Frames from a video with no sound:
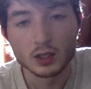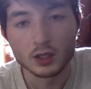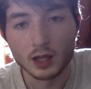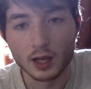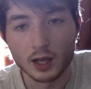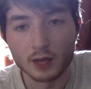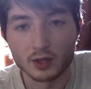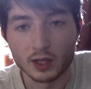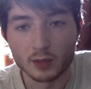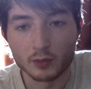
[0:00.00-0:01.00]
I left the
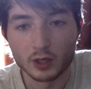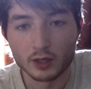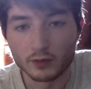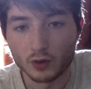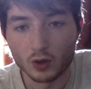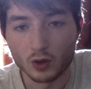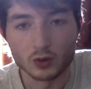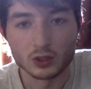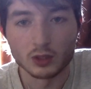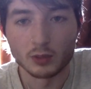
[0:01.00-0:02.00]
camera in full auto
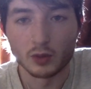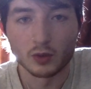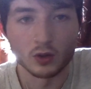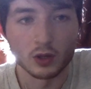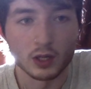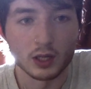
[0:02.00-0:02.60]
mode all day